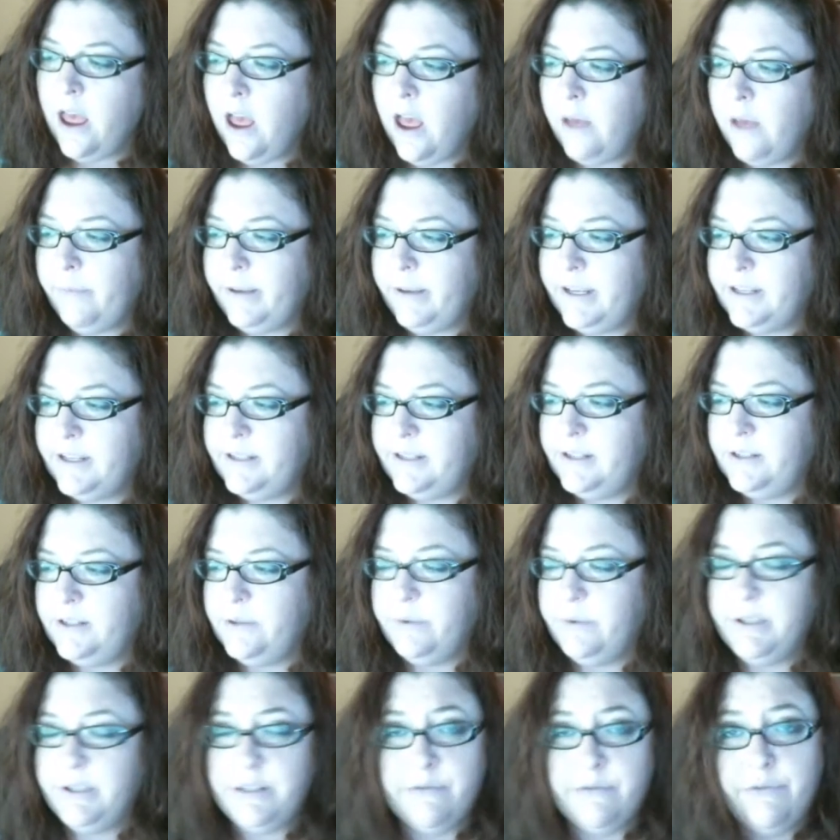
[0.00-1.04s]
because he's
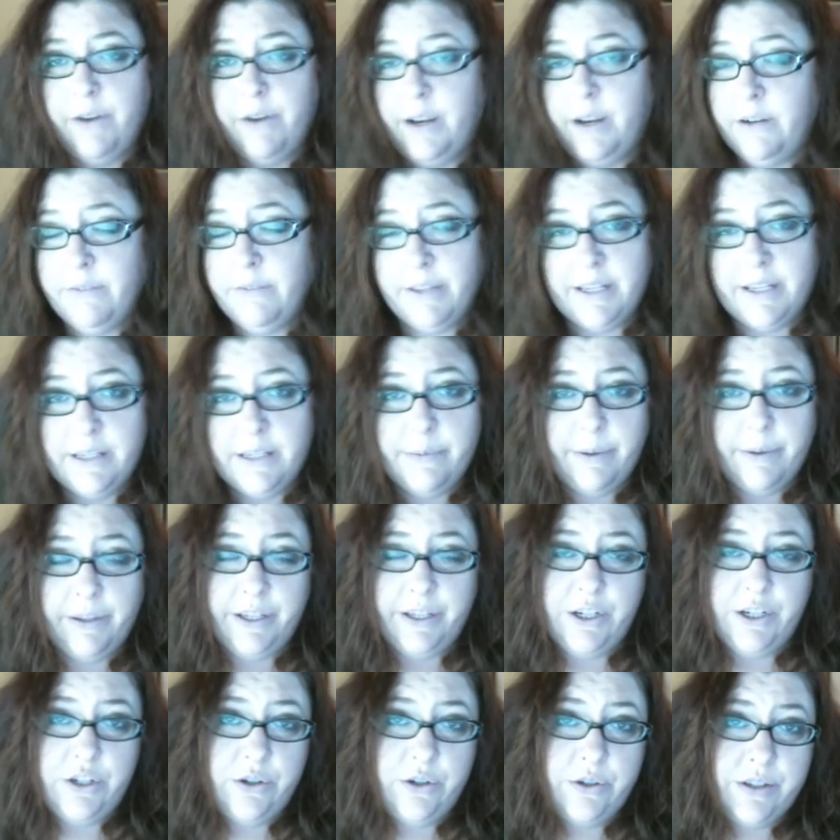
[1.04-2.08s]
always afraid of like
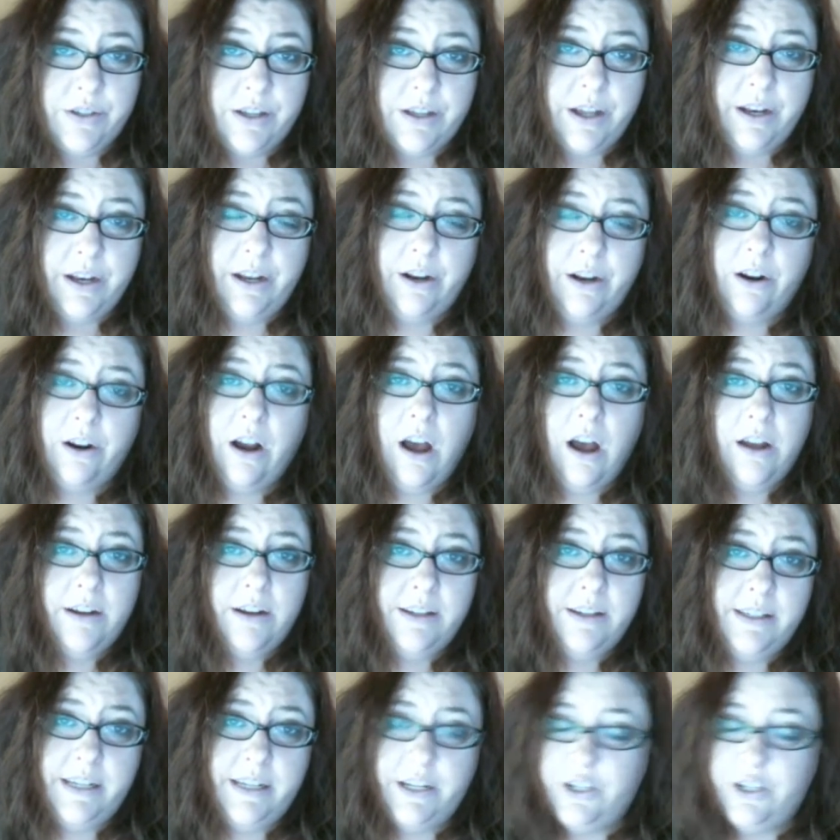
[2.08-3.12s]
spilling juice on it or
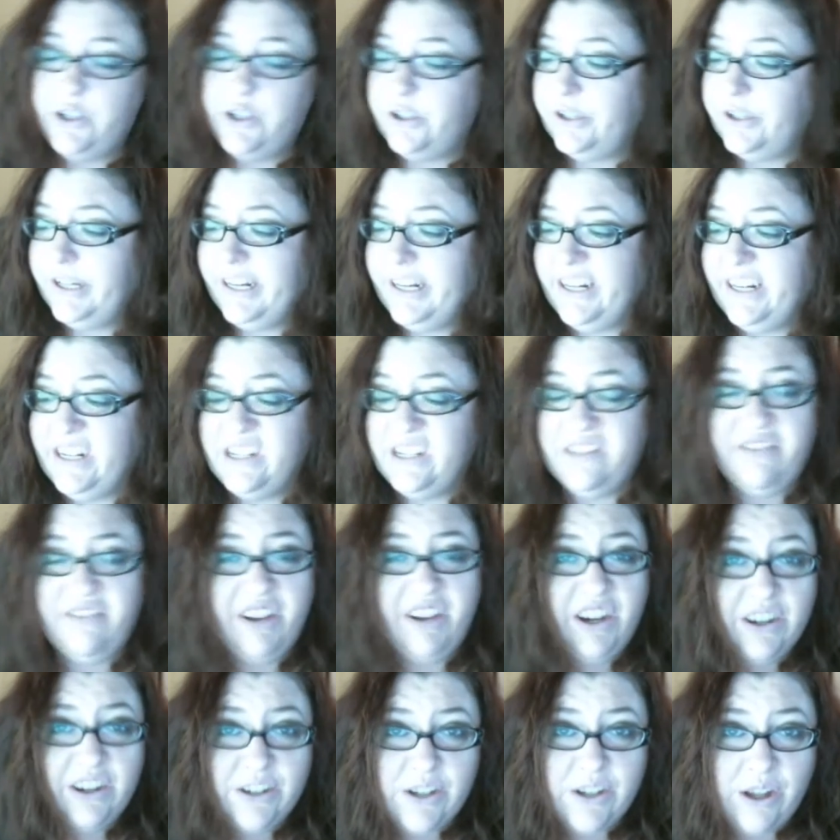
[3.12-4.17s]
condensation or getting his
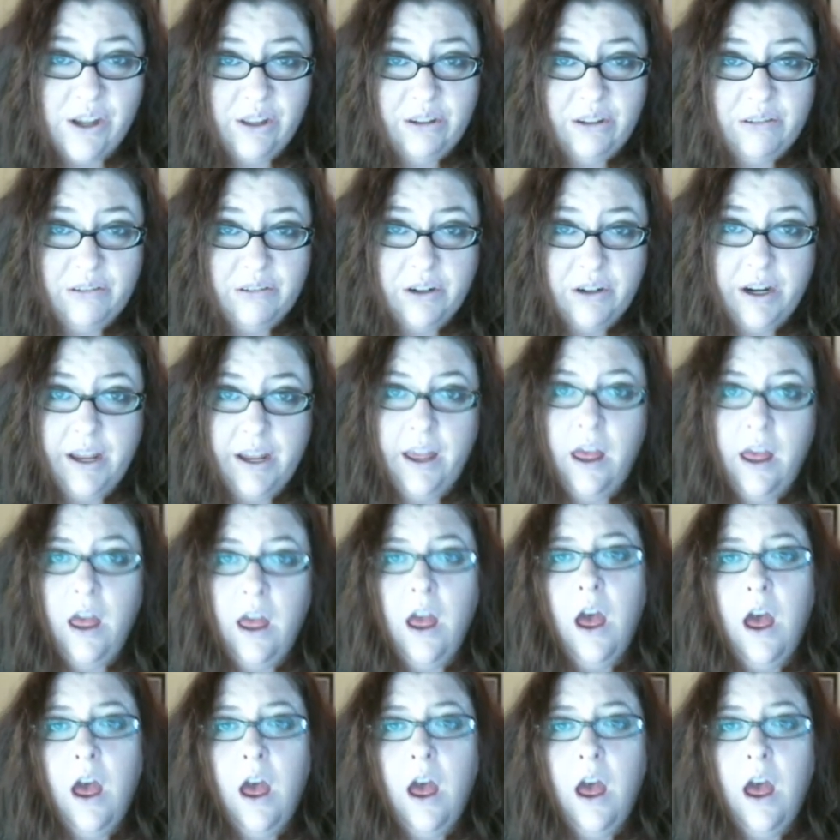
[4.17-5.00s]
fingers all over it.